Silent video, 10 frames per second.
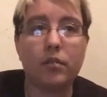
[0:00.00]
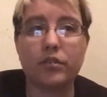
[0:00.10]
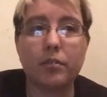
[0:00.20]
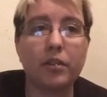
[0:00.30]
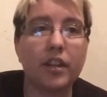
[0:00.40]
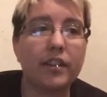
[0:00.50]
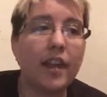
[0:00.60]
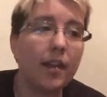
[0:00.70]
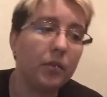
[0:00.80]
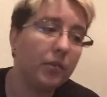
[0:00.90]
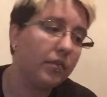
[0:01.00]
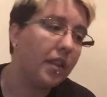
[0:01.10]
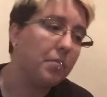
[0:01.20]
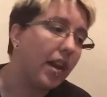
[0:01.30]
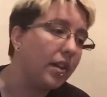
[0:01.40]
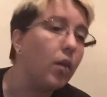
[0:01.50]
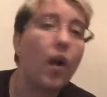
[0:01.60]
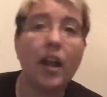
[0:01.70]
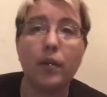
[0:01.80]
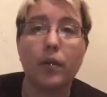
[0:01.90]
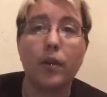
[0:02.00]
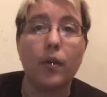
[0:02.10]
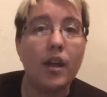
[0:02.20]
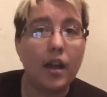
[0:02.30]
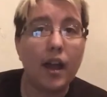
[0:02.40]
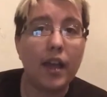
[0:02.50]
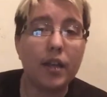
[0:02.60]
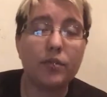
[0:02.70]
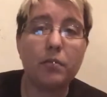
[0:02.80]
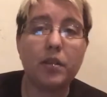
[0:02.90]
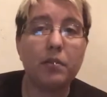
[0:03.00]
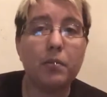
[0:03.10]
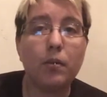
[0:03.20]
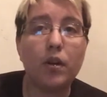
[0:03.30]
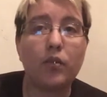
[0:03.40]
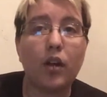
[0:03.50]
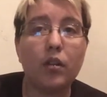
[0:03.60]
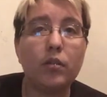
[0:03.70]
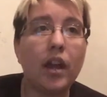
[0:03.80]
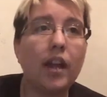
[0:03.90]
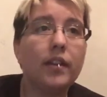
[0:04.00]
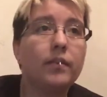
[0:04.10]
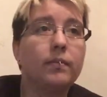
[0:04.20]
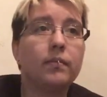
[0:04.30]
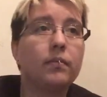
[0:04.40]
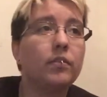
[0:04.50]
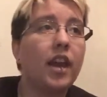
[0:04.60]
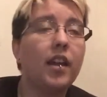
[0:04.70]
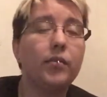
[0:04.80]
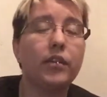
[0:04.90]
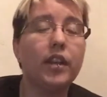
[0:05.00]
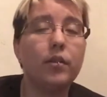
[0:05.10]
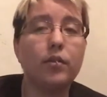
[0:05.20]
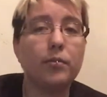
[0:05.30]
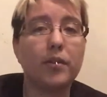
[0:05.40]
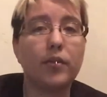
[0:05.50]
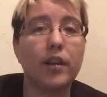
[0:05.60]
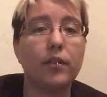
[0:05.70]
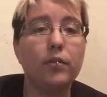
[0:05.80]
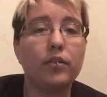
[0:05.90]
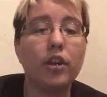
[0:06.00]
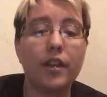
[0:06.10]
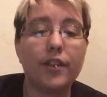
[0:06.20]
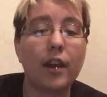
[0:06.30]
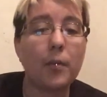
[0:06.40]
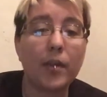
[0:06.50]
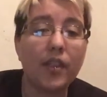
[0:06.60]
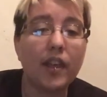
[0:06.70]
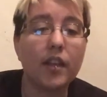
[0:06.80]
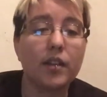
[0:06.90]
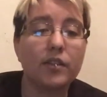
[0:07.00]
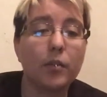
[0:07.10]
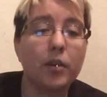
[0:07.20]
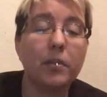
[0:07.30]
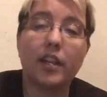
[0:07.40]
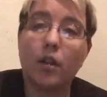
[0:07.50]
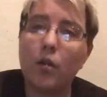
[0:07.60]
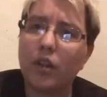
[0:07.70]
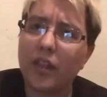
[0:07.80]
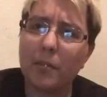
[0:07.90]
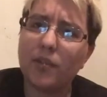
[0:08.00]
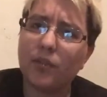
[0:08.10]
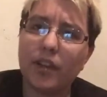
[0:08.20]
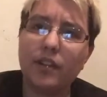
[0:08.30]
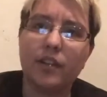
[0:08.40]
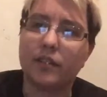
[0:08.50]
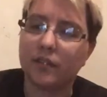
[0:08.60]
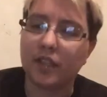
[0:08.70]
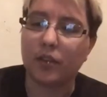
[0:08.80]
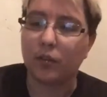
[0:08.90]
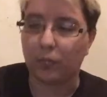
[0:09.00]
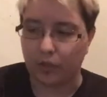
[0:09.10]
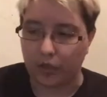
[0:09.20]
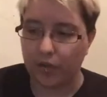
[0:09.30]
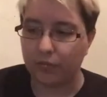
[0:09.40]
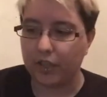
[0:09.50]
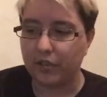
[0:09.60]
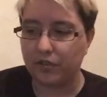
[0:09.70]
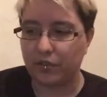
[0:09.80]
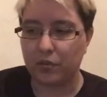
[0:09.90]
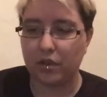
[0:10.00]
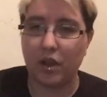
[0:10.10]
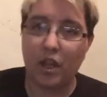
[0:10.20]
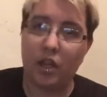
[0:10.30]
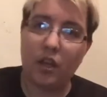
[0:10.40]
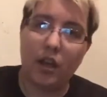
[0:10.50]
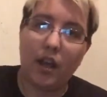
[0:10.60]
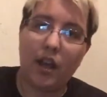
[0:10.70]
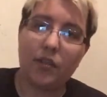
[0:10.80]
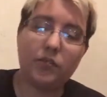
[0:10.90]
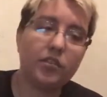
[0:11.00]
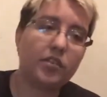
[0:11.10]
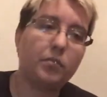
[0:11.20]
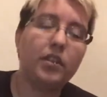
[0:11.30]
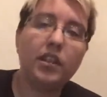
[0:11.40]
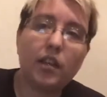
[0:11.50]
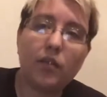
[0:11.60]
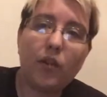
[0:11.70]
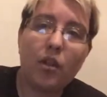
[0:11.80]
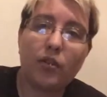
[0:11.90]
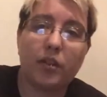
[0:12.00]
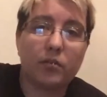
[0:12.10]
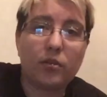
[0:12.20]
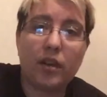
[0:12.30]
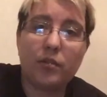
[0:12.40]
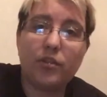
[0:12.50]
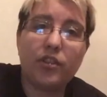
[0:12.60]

something like that. Or they might know. I don't know. I have so many people unfollowed. I kind of forget who's my friend and who's not, and then I'll be thinking of someone and be like, oh, are they my friend? And either we're not friends or I've just completely unfollowed them, so I don't